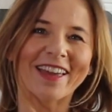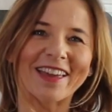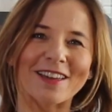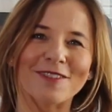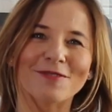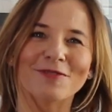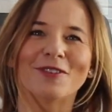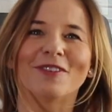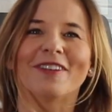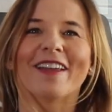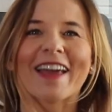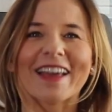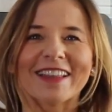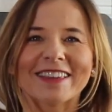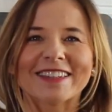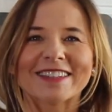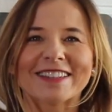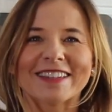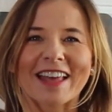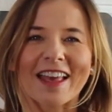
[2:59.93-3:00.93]
If you like
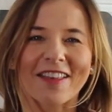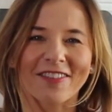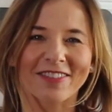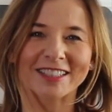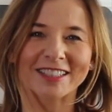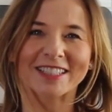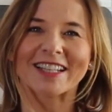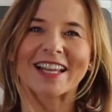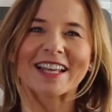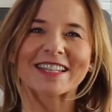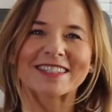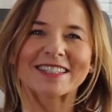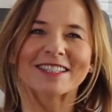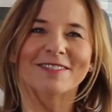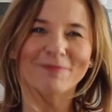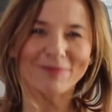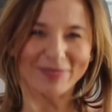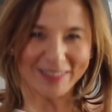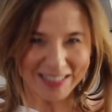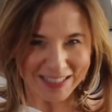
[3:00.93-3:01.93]
this lesson,
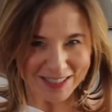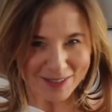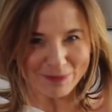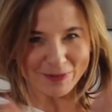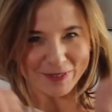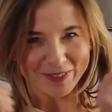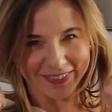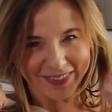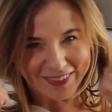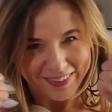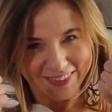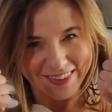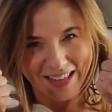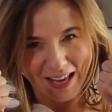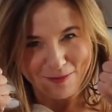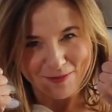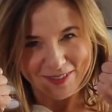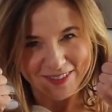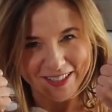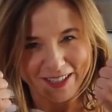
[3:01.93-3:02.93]
please put
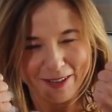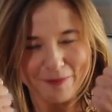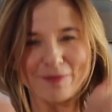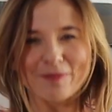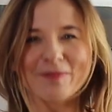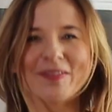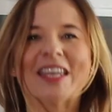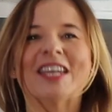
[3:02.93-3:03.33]
thumbs up.